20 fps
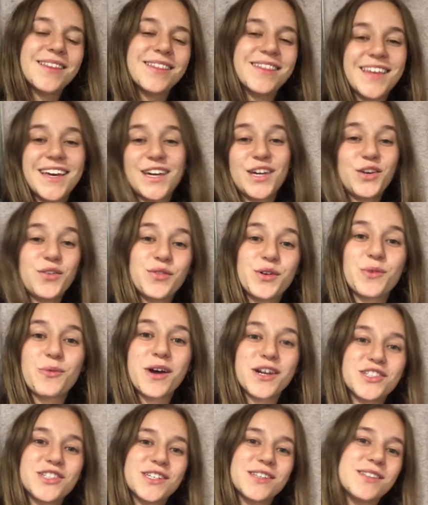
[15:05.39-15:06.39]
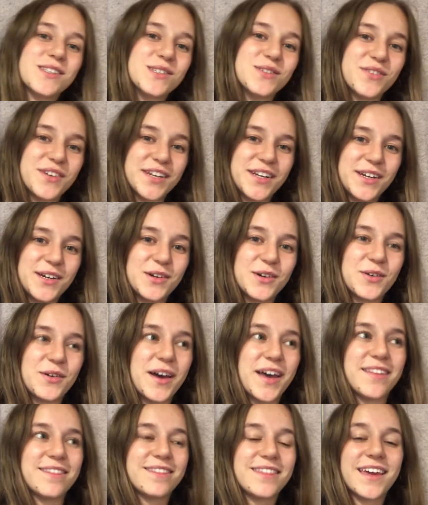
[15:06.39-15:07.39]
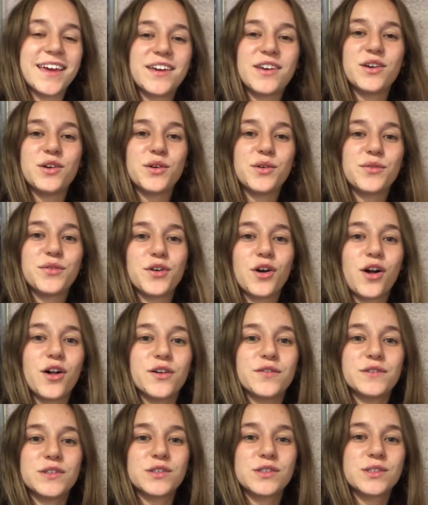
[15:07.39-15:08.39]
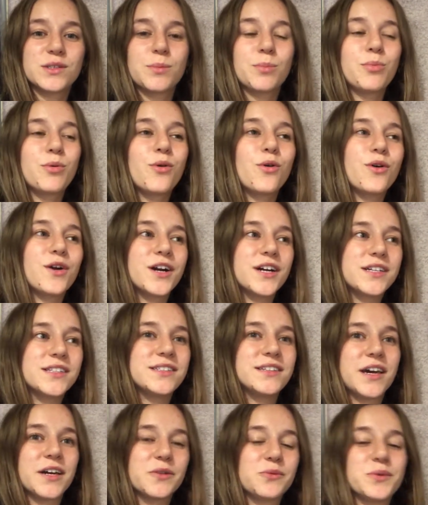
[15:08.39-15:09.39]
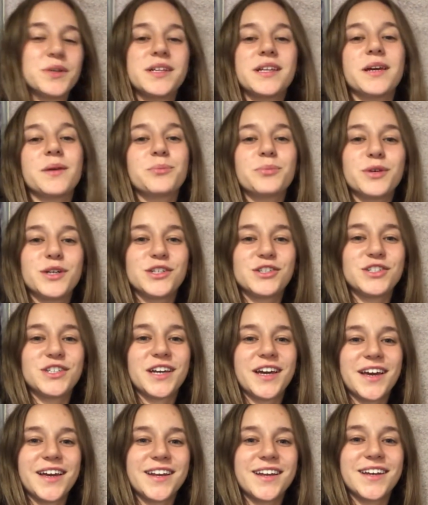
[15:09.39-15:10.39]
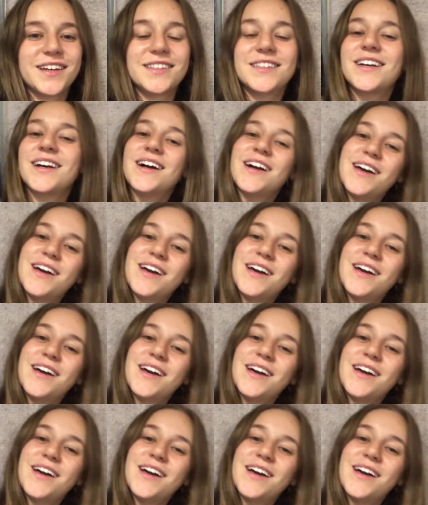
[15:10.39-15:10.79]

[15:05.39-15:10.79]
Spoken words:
Thank you for watching this video and thank you for all of your support. I really appreciate it.